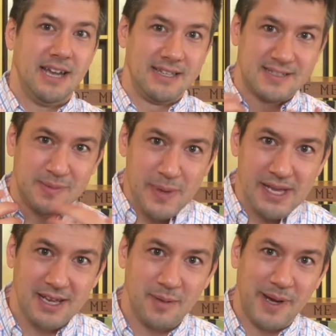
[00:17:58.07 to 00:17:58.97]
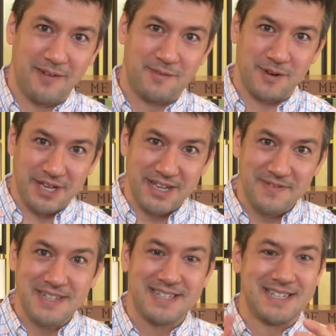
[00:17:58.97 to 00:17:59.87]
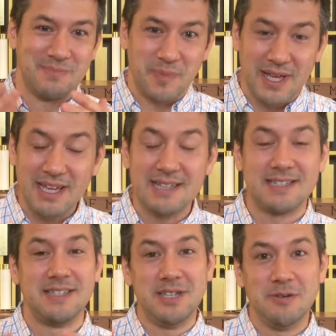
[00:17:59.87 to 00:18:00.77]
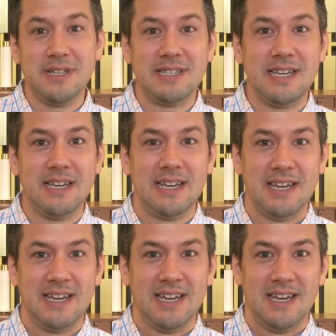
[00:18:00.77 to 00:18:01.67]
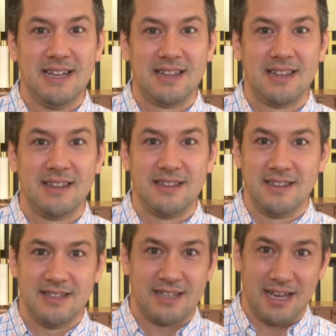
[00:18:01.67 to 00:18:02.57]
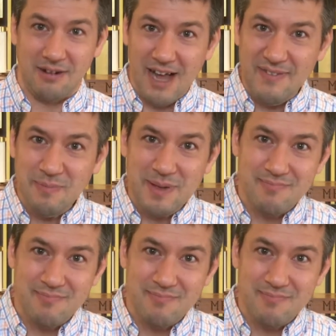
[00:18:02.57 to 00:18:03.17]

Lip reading: and speaking about forgiveness and peace and unity can often be